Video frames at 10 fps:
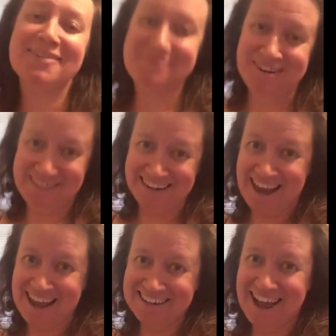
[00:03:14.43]
I'm very
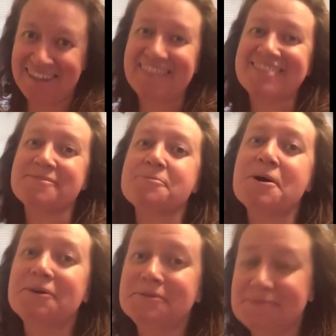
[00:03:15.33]
glad now that the
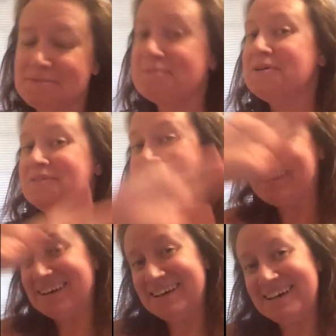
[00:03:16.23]
moon
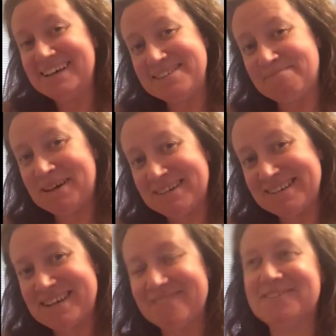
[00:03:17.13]
is
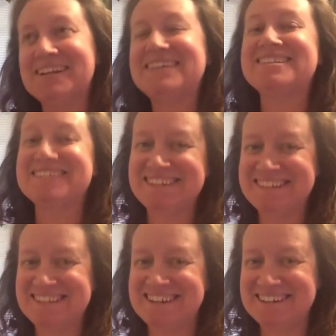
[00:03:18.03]
past her fullest and she's
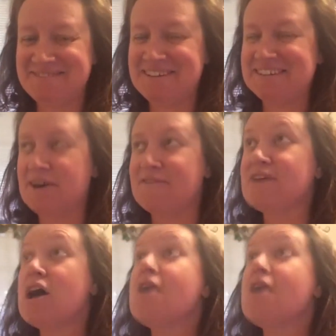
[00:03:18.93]
starting to ease off.